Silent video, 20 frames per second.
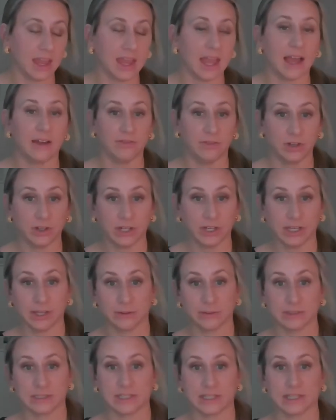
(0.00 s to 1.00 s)
after
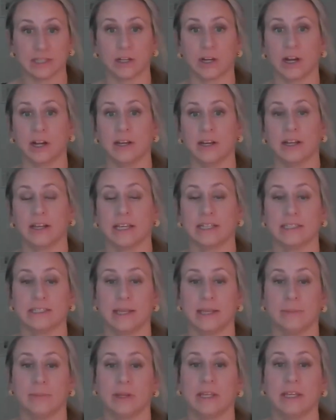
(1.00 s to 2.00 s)
he was in the Garden of
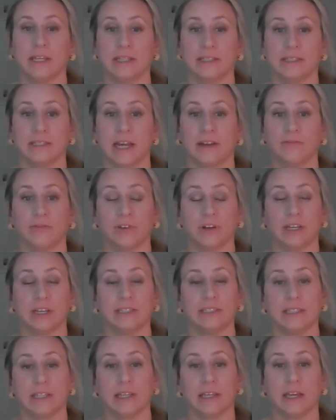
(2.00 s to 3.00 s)
Gethsemane, he died for
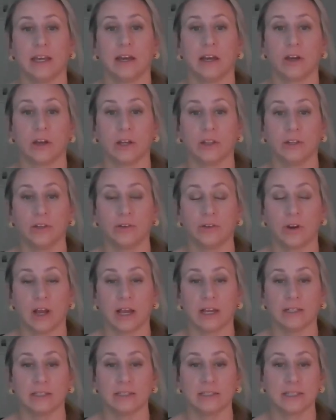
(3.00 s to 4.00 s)
us, he hung on the
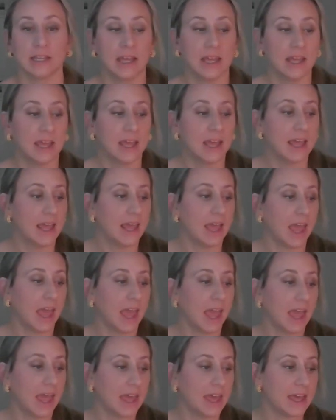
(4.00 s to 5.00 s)
cross.
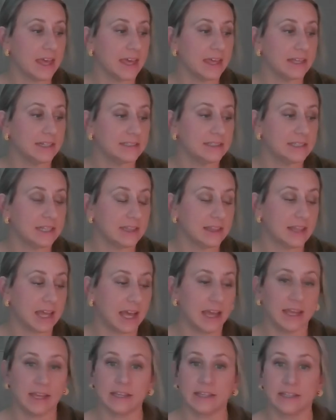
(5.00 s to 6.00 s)
And
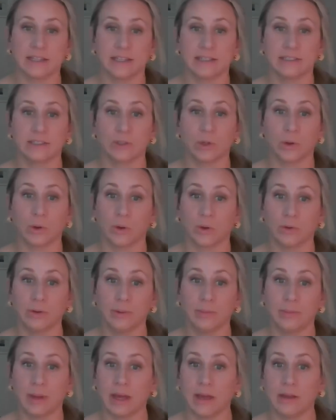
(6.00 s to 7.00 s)
that is
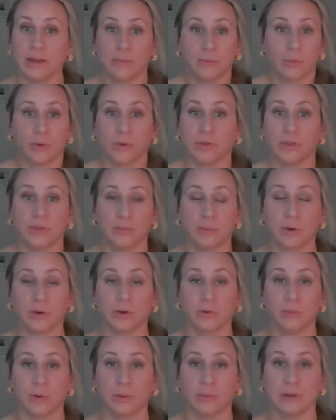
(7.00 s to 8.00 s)
told about in both the
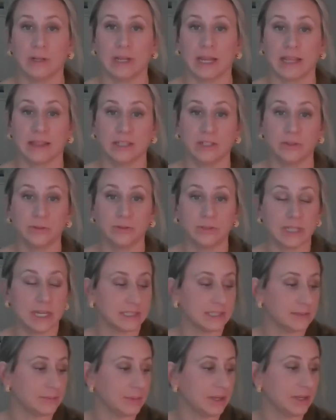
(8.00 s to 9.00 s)
Book of Mormon and the New
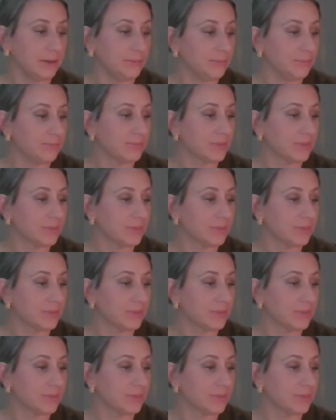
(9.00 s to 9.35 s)
Testament.